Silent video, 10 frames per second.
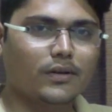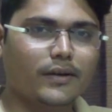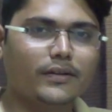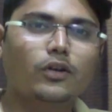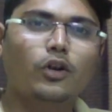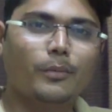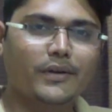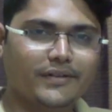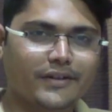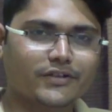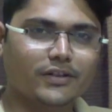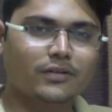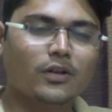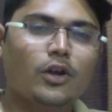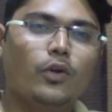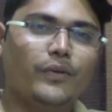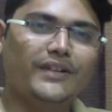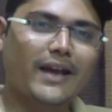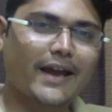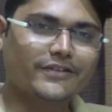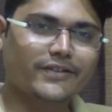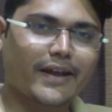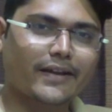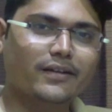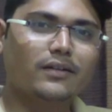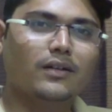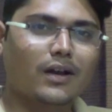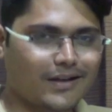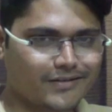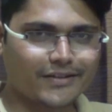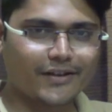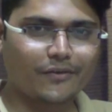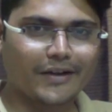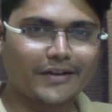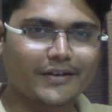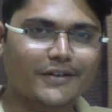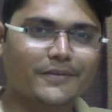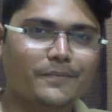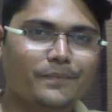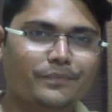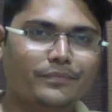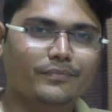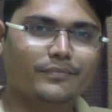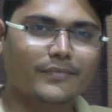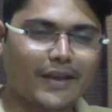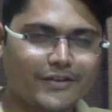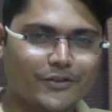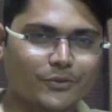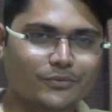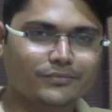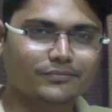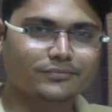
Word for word: in the comment section with the hashtag Ask Z Y T. Thank you.